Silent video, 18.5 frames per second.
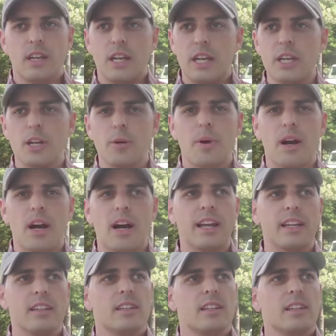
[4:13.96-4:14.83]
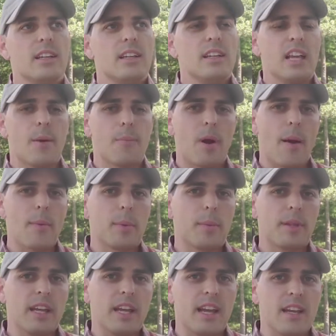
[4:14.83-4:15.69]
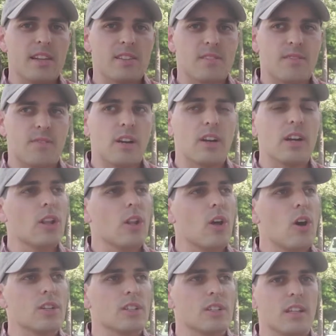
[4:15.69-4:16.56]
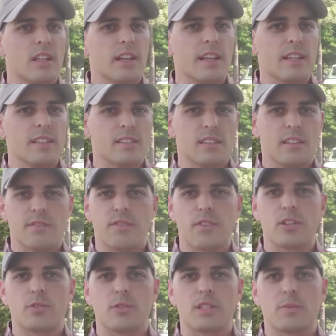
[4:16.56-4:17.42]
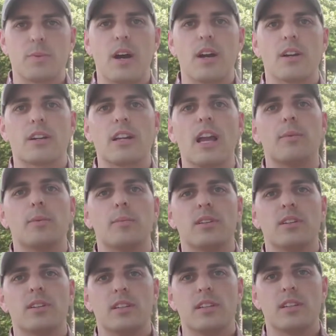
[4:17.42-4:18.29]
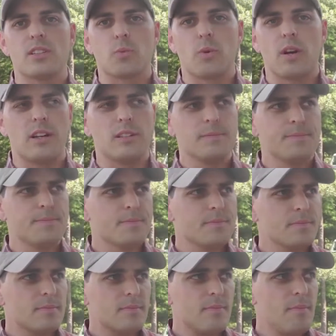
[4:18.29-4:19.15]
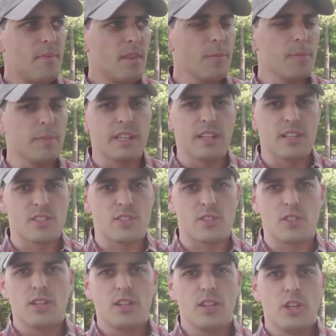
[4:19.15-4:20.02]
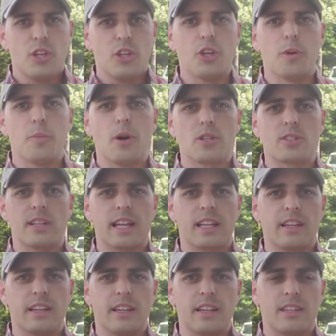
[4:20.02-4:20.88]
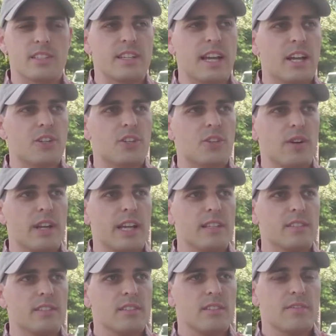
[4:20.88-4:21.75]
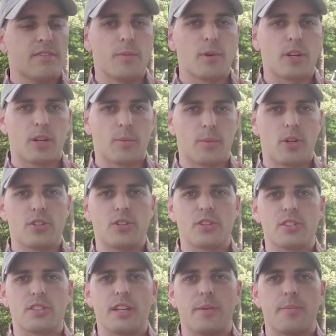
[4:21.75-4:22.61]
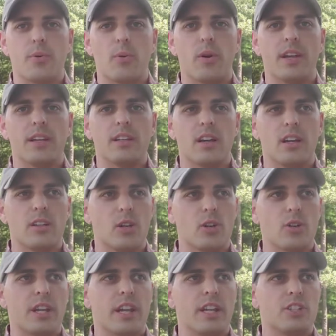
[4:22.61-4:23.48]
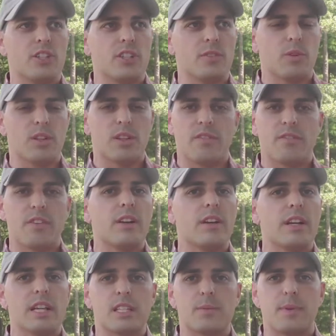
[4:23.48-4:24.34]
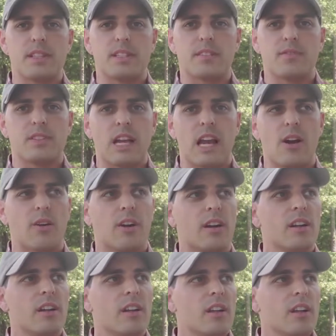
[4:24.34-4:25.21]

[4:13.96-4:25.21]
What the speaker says: nearby, it probably has very long delays in first responder capability as well, because you're most likely going to saturate, from a commercial standpoint, a location with a very expensive tower